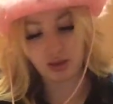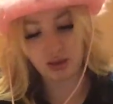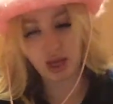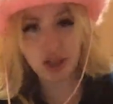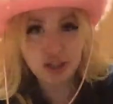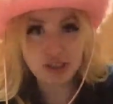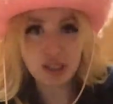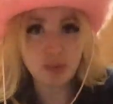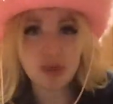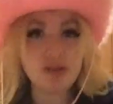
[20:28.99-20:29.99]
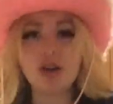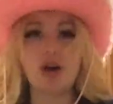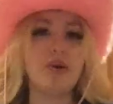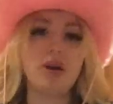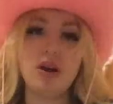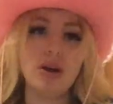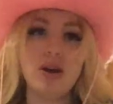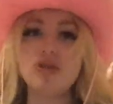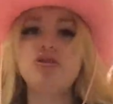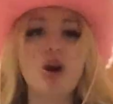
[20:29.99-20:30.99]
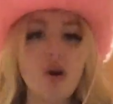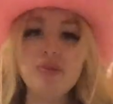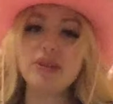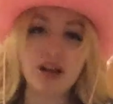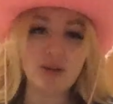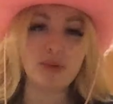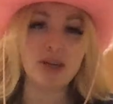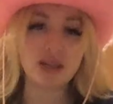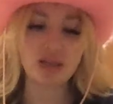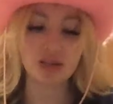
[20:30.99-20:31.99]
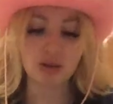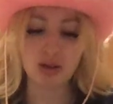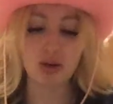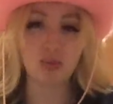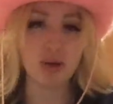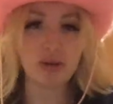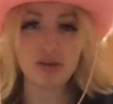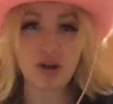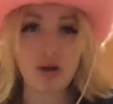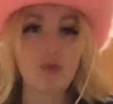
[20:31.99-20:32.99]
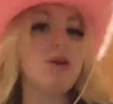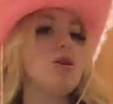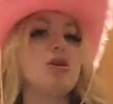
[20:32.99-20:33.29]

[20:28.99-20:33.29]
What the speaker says: It looks like real dough. Don't tell me it doesn't look like real dough.